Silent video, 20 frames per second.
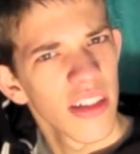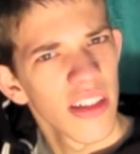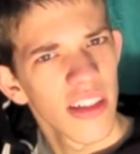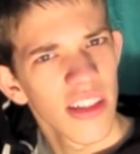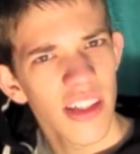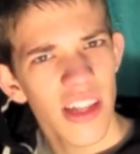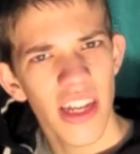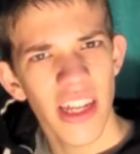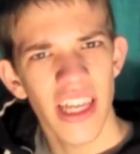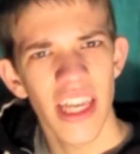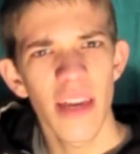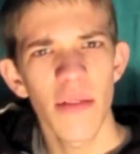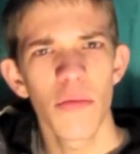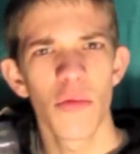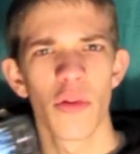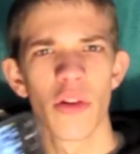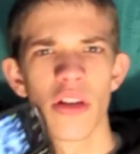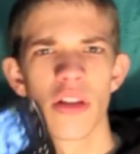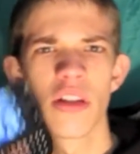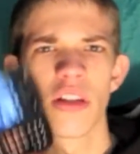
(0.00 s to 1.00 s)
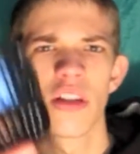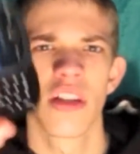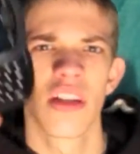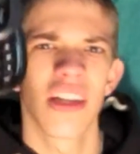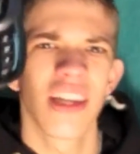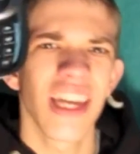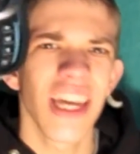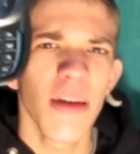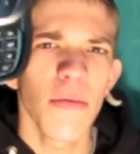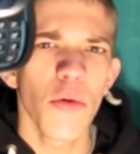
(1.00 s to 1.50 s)
It's got a keyboard.
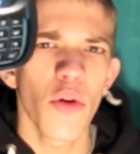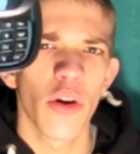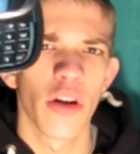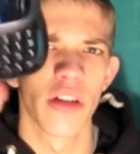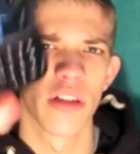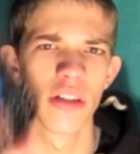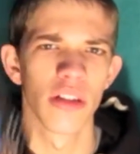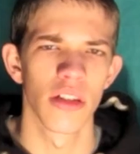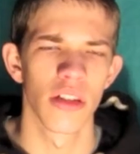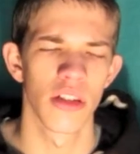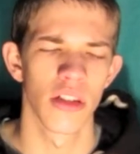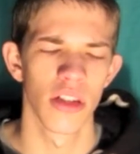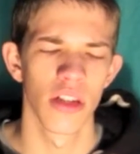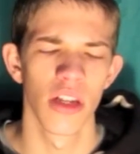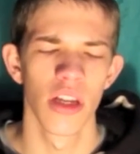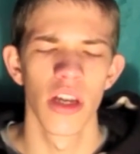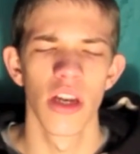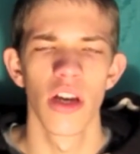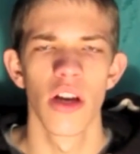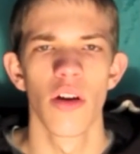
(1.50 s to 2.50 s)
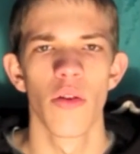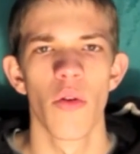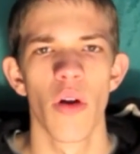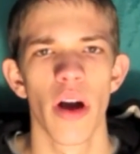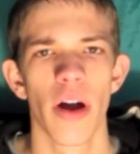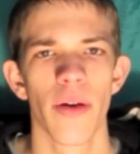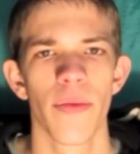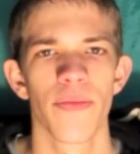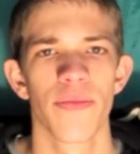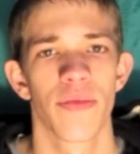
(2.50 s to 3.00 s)
Keyboard!
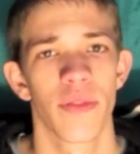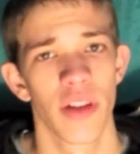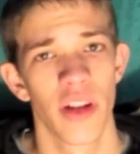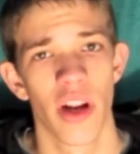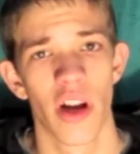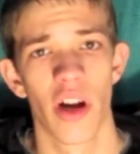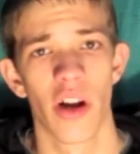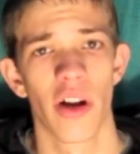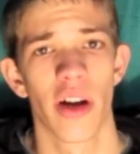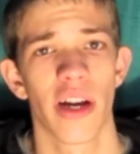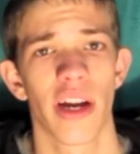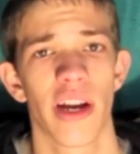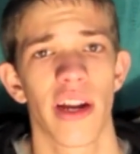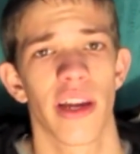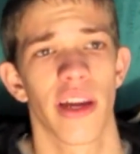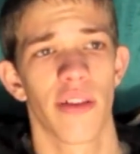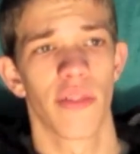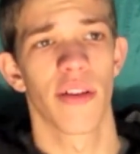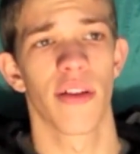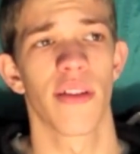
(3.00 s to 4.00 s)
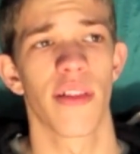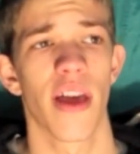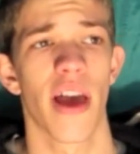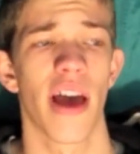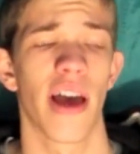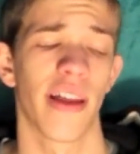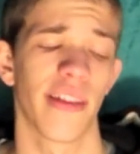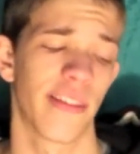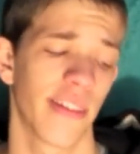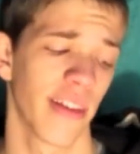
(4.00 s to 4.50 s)
Well, you know, I gotta get rid of
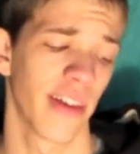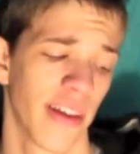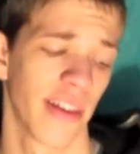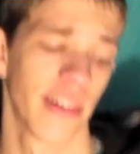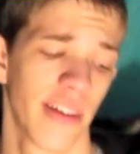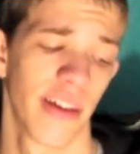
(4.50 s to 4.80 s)
that, and